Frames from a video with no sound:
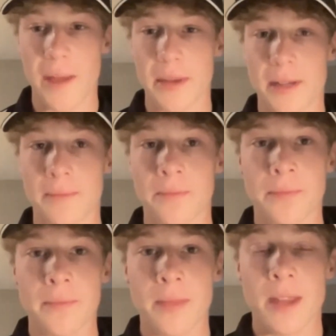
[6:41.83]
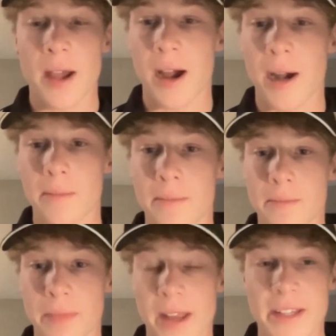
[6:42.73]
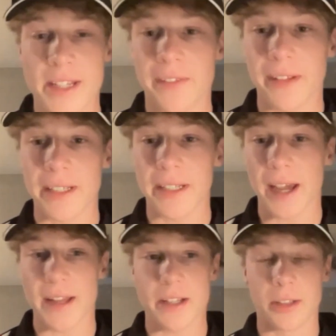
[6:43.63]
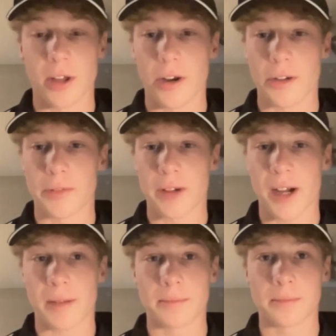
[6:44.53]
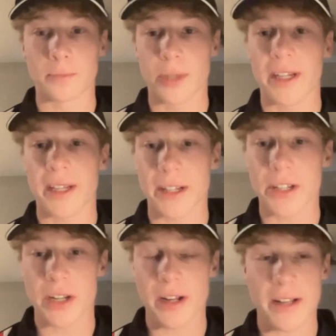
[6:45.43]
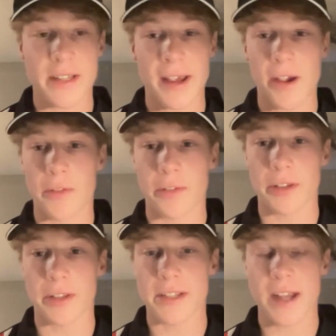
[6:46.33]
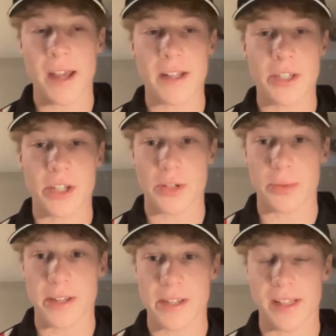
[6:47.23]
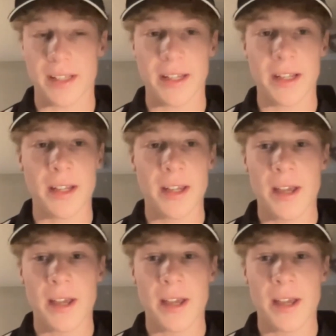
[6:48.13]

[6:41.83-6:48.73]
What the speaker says: It's definitely gained a lot of recognition, I'd say, over in the States just recently.